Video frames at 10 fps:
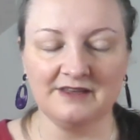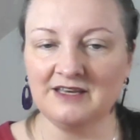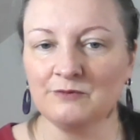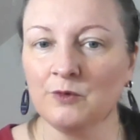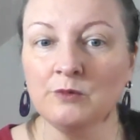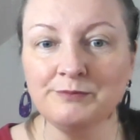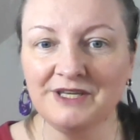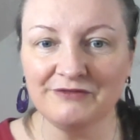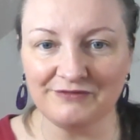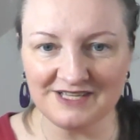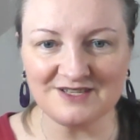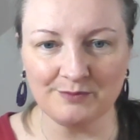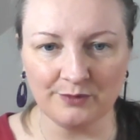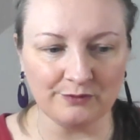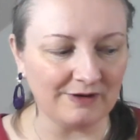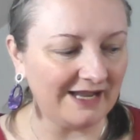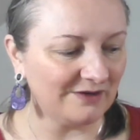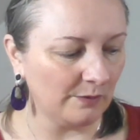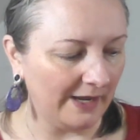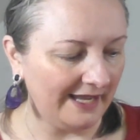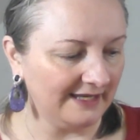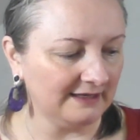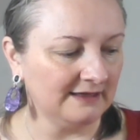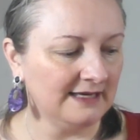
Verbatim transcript: it won't be visible right away.